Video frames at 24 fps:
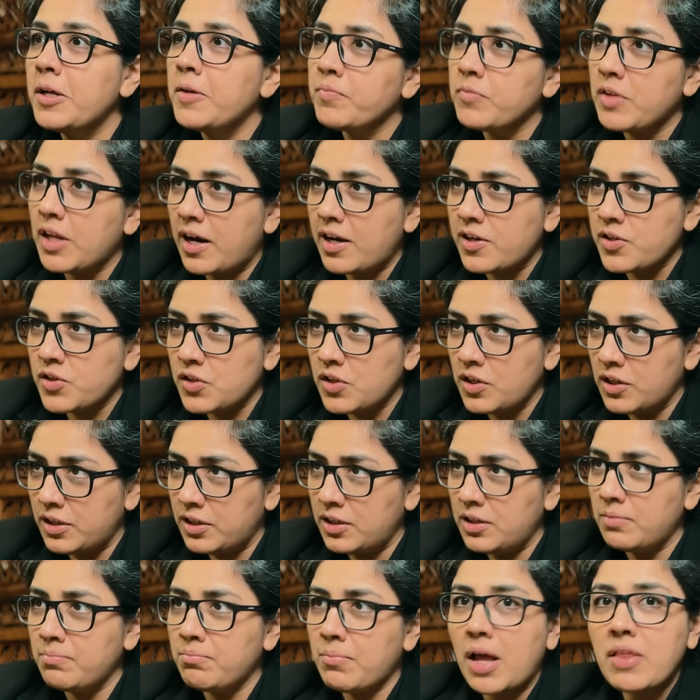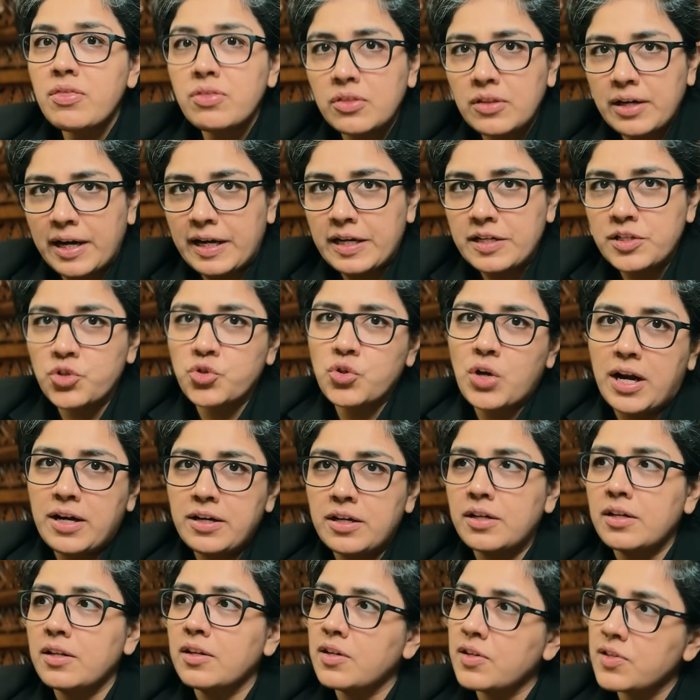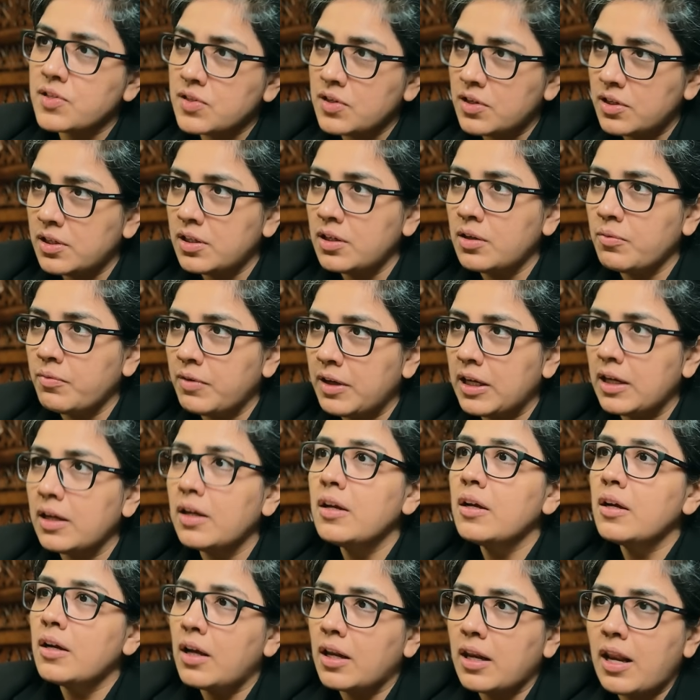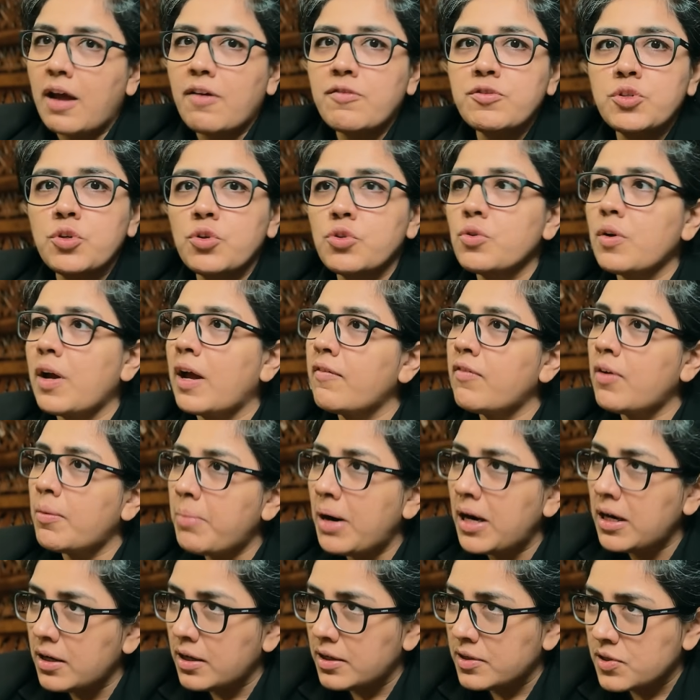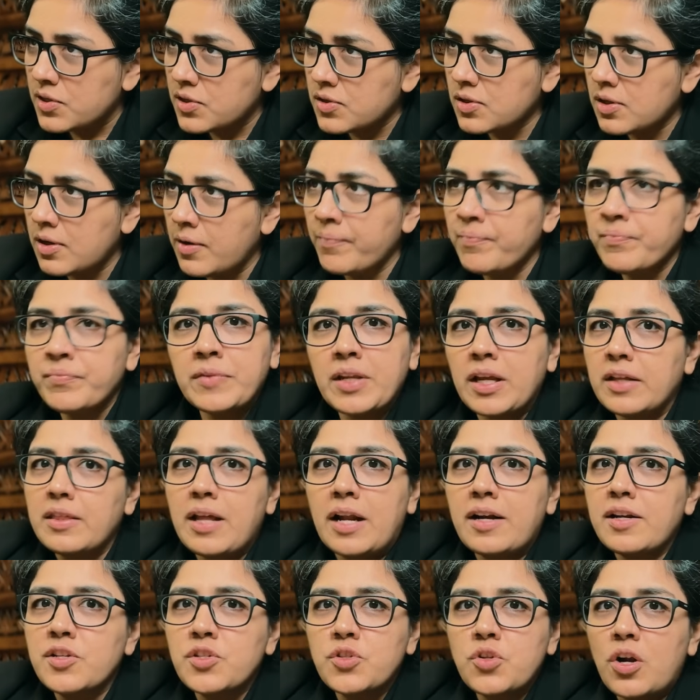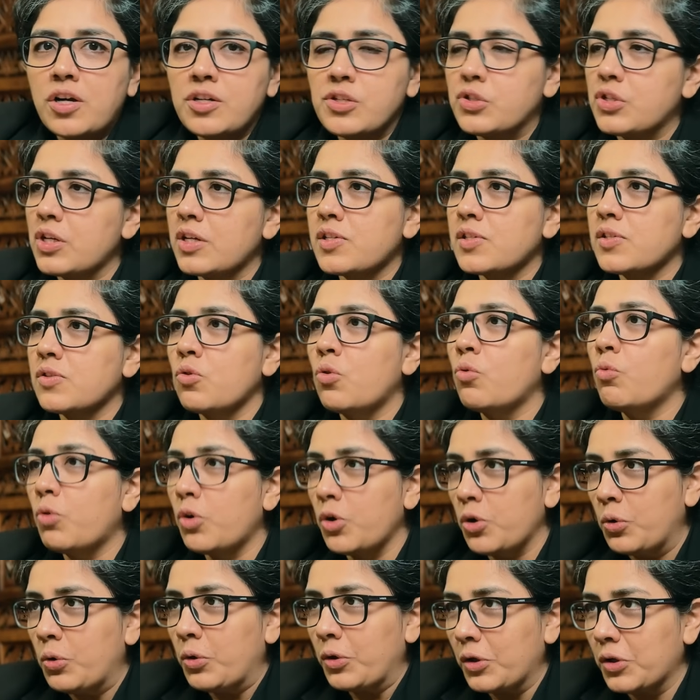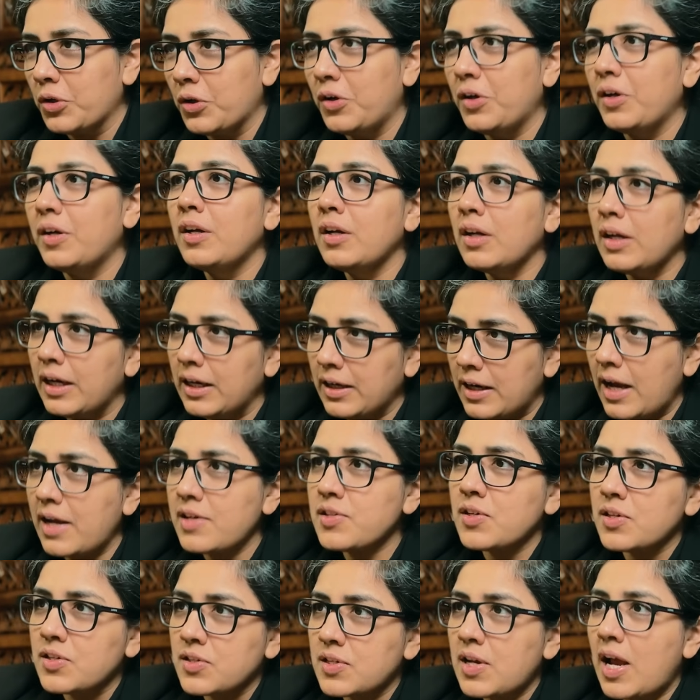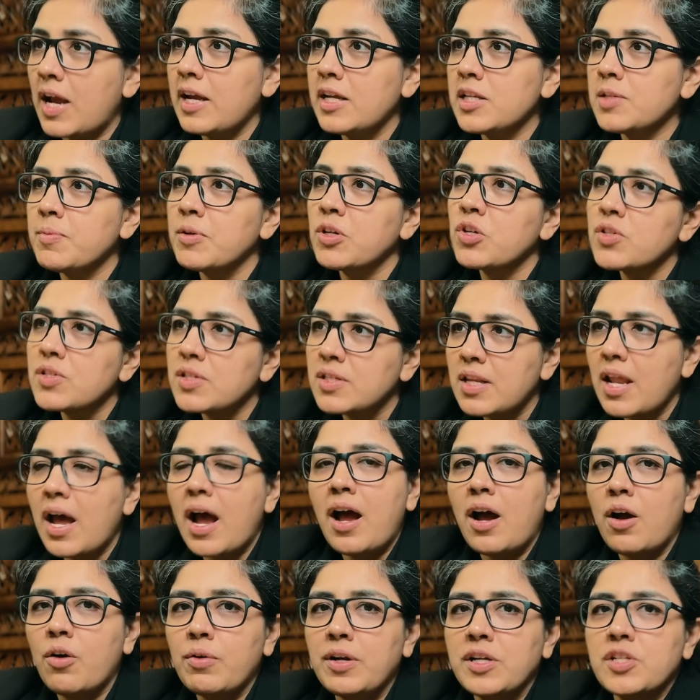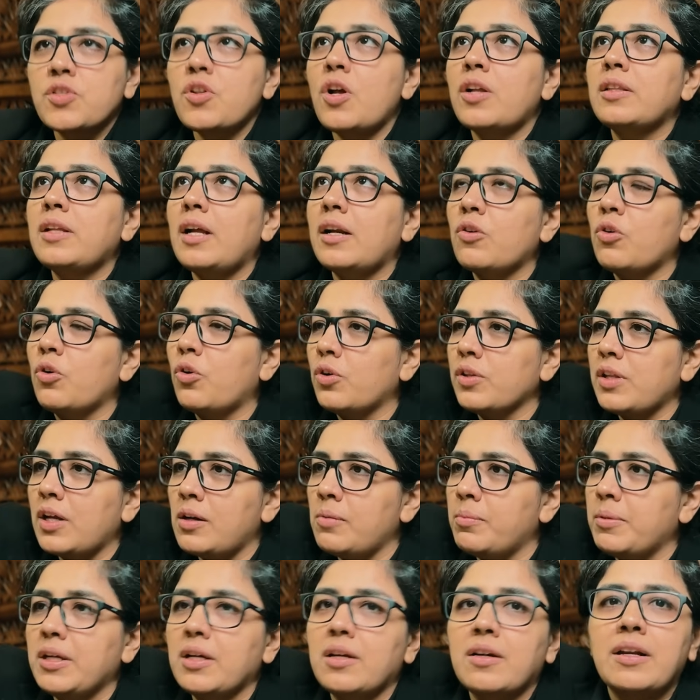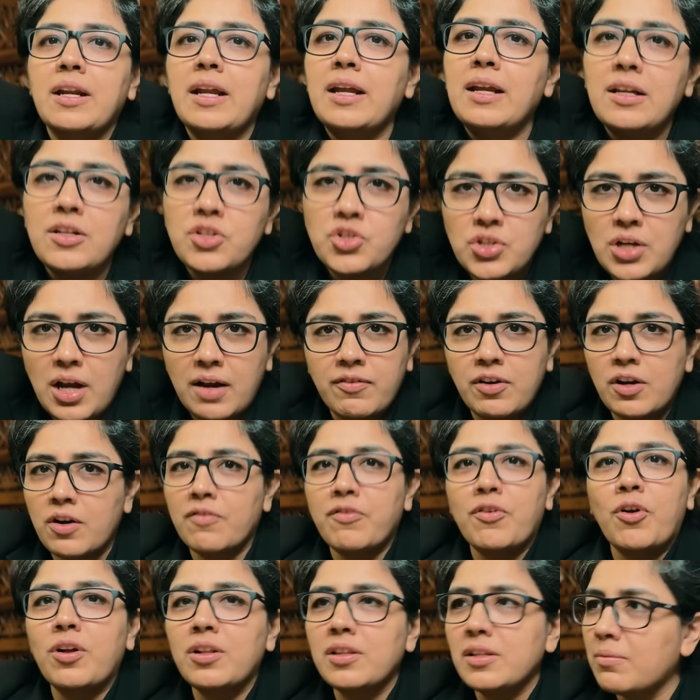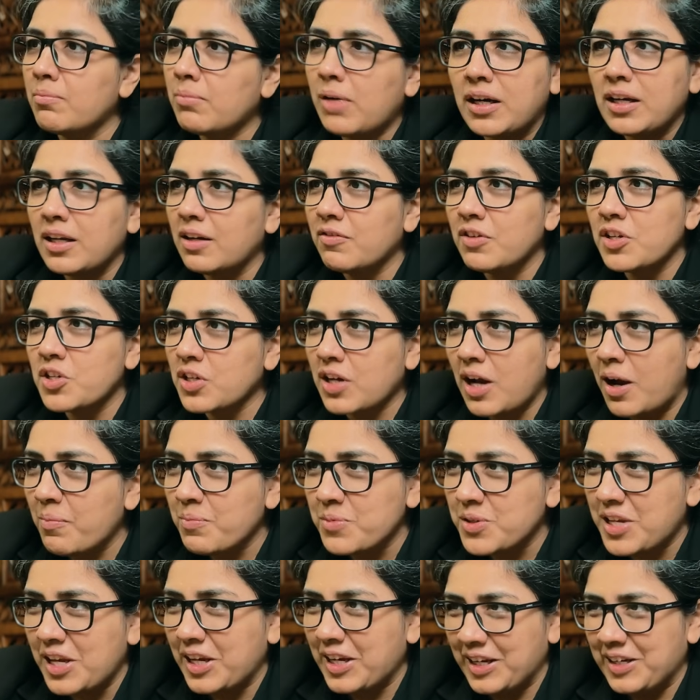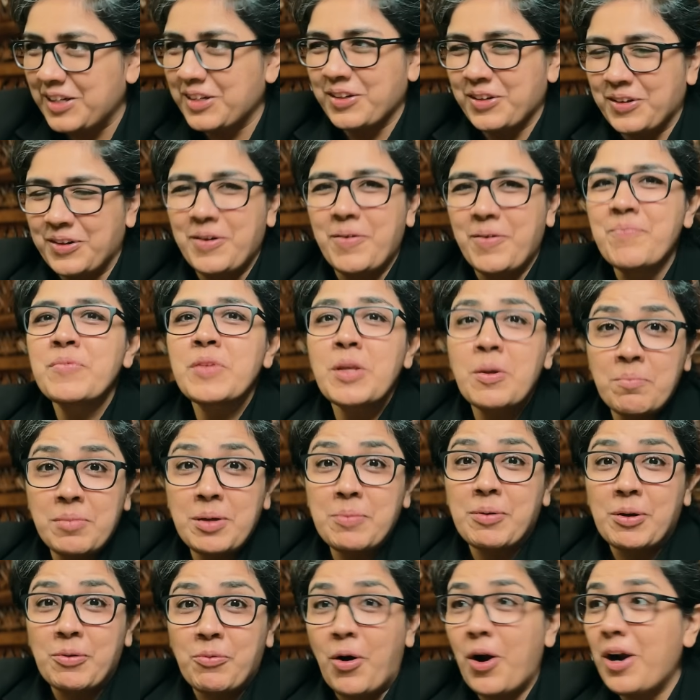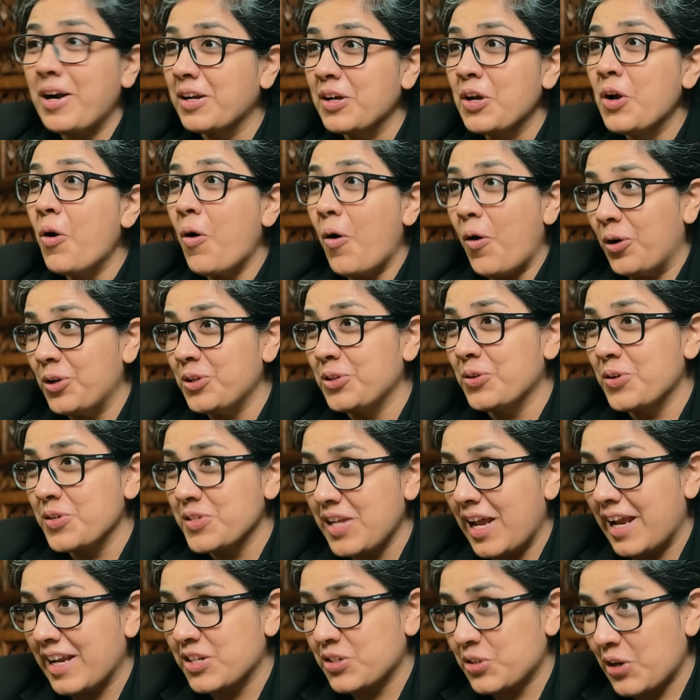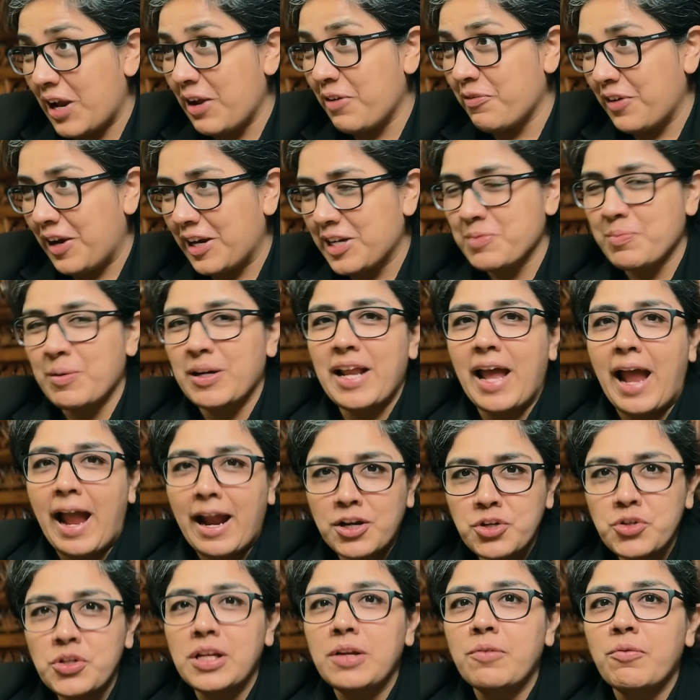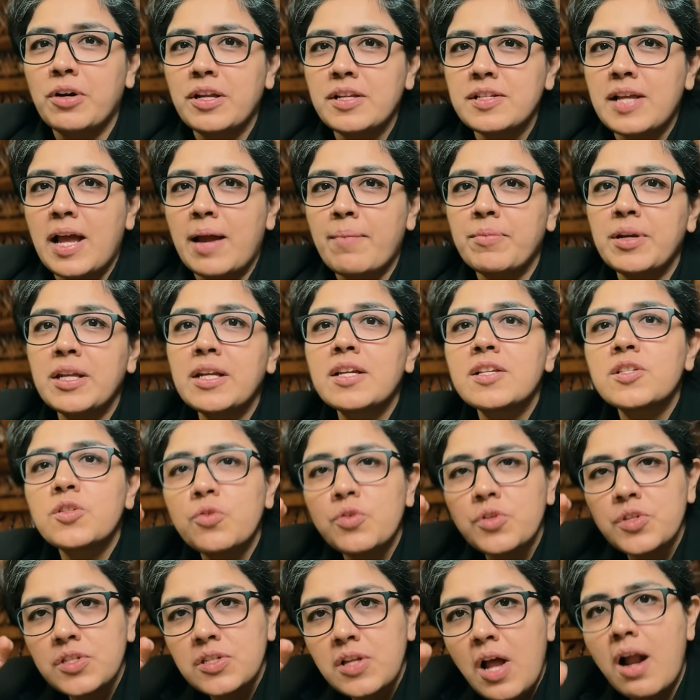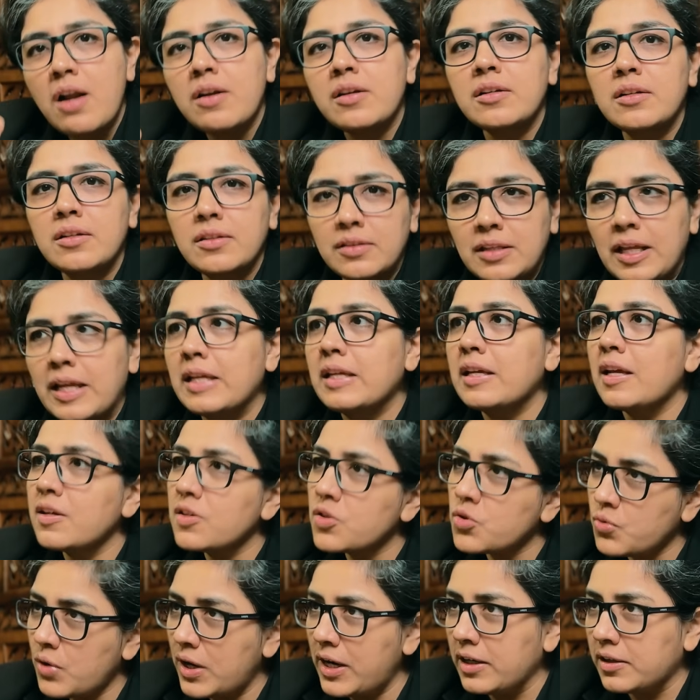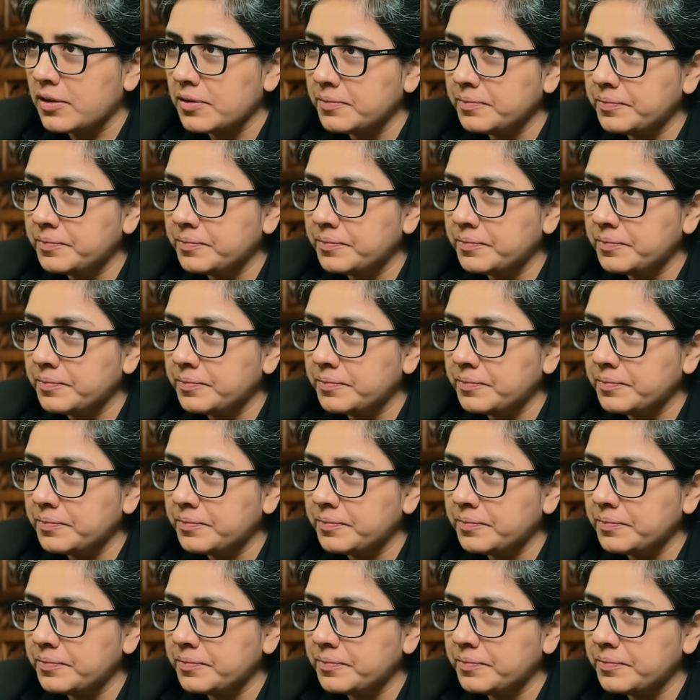There are certain mantras chanted in a certain way allows you to have abundance. And that is not just voodoo, It has a science, because now it's not that, oh, there'll be a rain shower of all the money which comes in, People want all those extra effects. But actually what is happening is you start thinking straight.